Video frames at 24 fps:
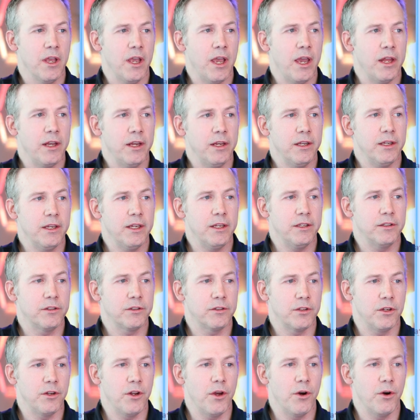And it needs
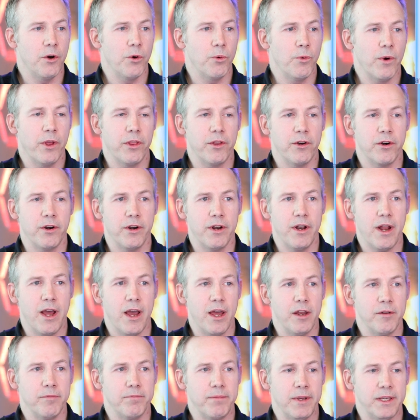to know whether or
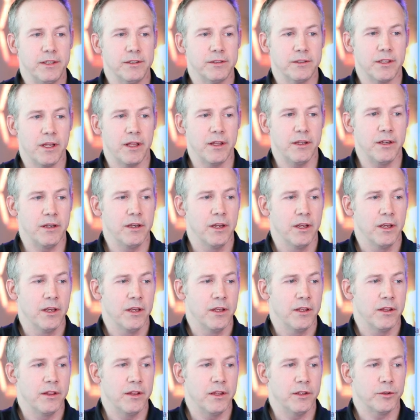not, based on
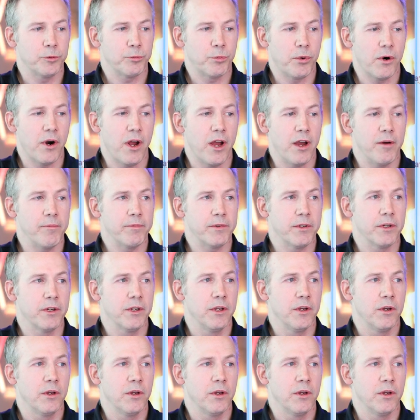this prompt,